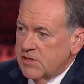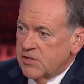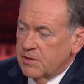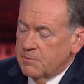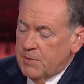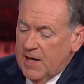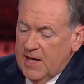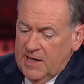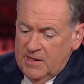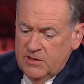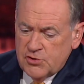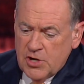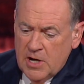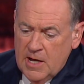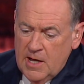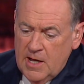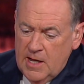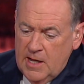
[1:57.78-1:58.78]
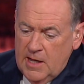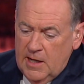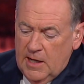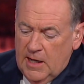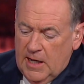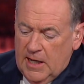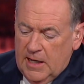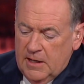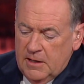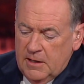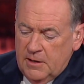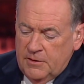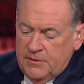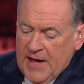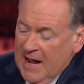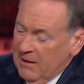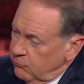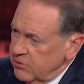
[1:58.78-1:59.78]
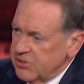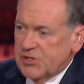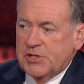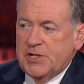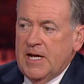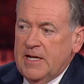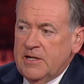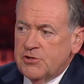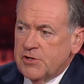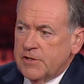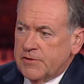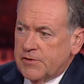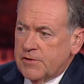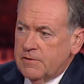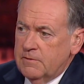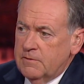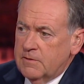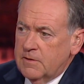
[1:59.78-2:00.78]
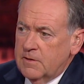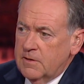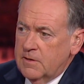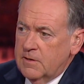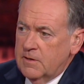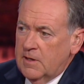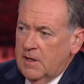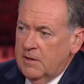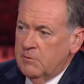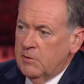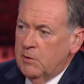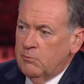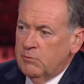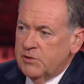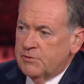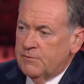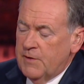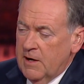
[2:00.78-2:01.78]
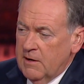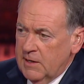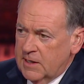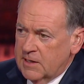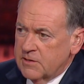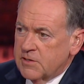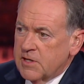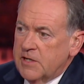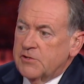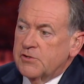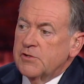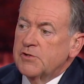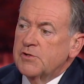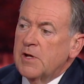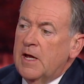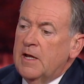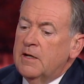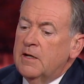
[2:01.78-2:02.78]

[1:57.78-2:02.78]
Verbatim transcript: Lisa Page. That was contentious. It, it was very contentious.